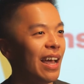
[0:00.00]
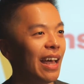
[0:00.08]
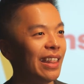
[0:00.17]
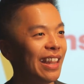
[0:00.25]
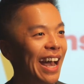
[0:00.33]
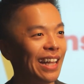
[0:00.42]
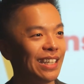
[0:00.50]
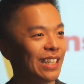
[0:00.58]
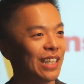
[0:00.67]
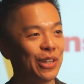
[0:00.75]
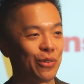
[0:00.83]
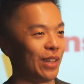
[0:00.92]
And that
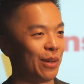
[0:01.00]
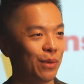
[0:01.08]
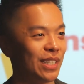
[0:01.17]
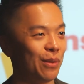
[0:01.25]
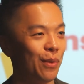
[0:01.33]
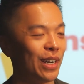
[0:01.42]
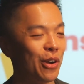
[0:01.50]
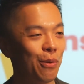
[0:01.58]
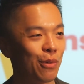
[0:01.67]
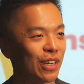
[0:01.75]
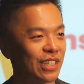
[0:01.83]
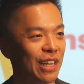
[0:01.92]
literally was the one
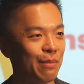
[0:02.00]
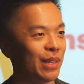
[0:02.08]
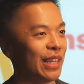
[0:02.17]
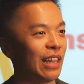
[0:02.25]
homework assignment